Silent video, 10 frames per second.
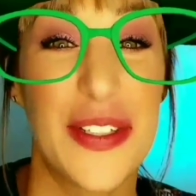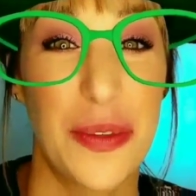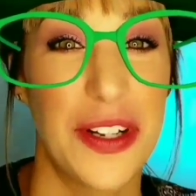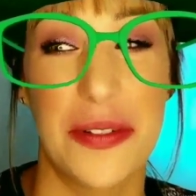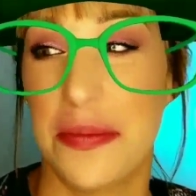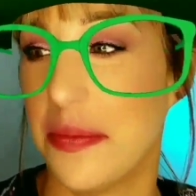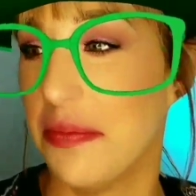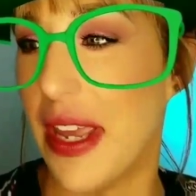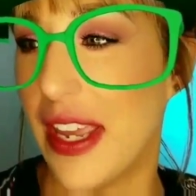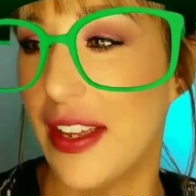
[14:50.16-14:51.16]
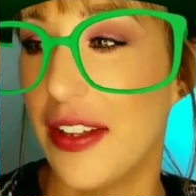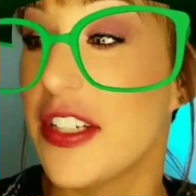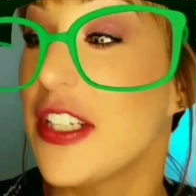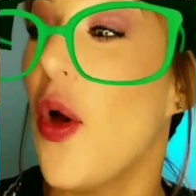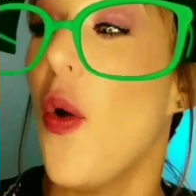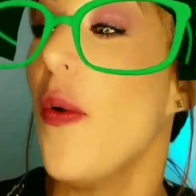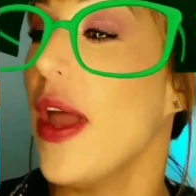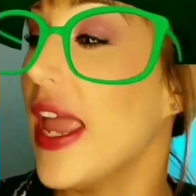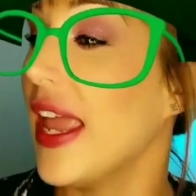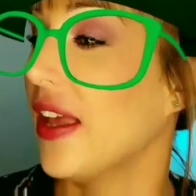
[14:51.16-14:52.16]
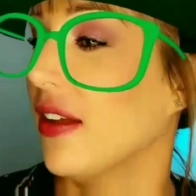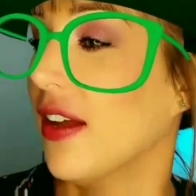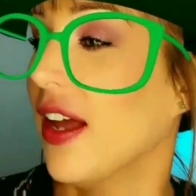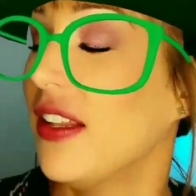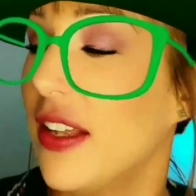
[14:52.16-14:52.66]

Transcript: You just wanted to make... go away!